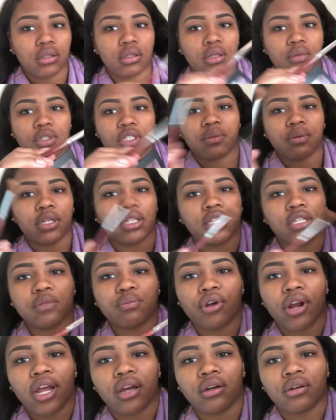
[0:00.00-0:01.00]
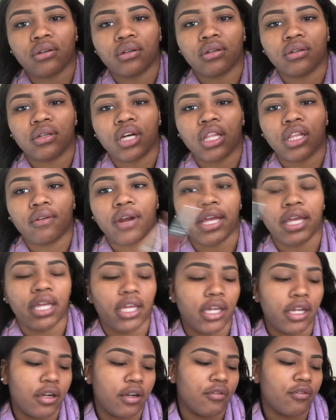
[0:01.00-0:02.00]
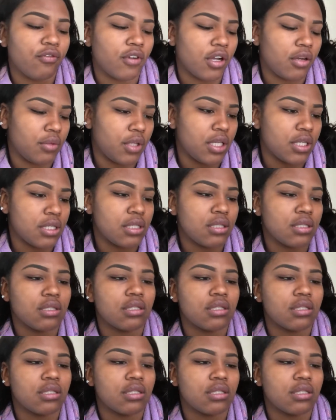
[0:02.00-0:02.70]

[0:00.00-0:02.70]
I'm just putting this brown color right here from this